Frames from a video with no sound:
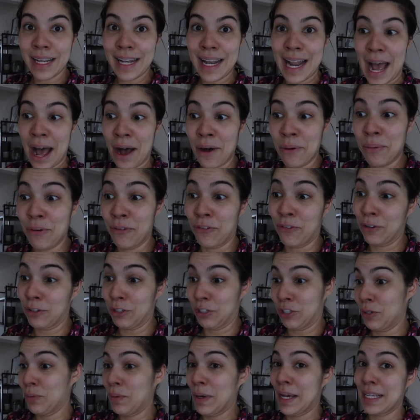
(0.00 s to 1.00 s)
done now before
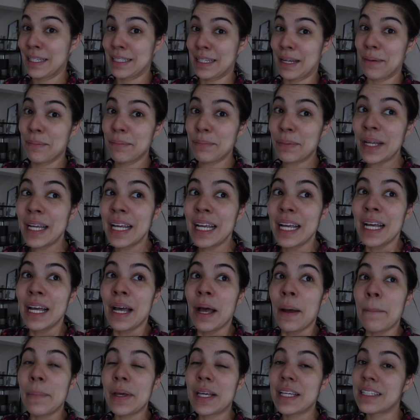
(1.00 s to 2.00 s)
she wakes up
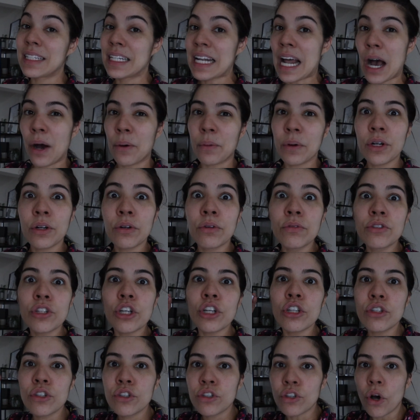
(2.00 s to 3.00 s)
because an hour goes
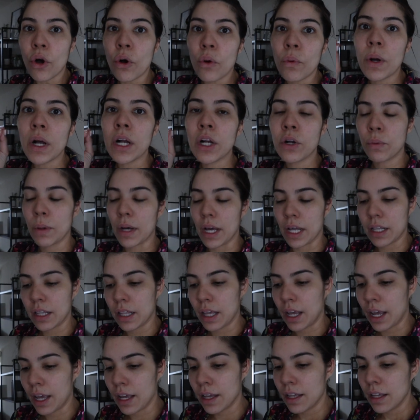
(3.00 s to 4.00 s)
so
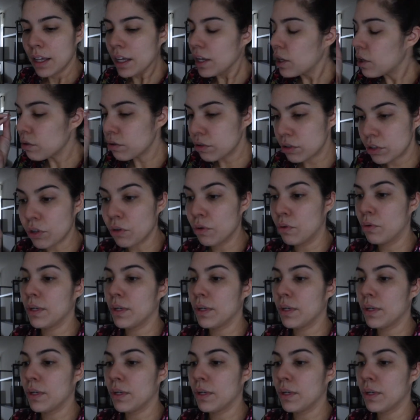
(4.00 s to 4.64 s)
quickly go so